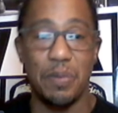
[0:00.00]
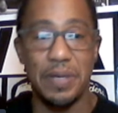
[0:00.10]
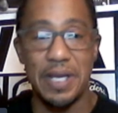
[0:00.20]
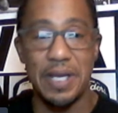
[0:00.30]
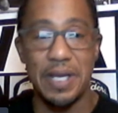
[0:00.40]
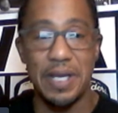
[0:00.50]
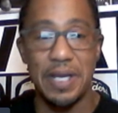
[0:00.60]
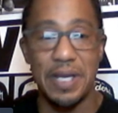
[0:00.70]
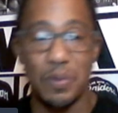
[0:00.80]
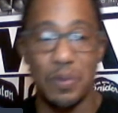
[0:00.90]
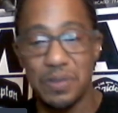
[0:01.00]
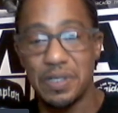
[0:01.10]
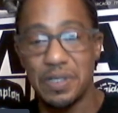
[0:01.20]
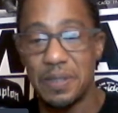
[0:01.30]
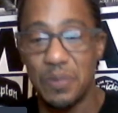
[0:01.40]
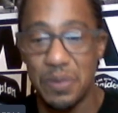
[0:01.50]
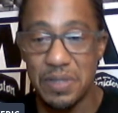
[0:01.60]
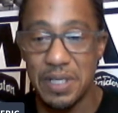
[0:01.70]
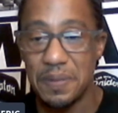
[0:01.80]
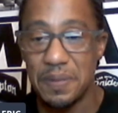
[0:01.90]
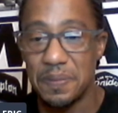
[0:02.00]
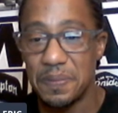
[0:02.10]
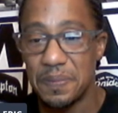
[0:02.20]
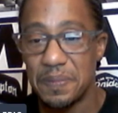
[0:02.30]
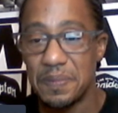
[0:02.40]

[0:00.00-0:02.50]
he needs in jail, but we'll see. We'll see.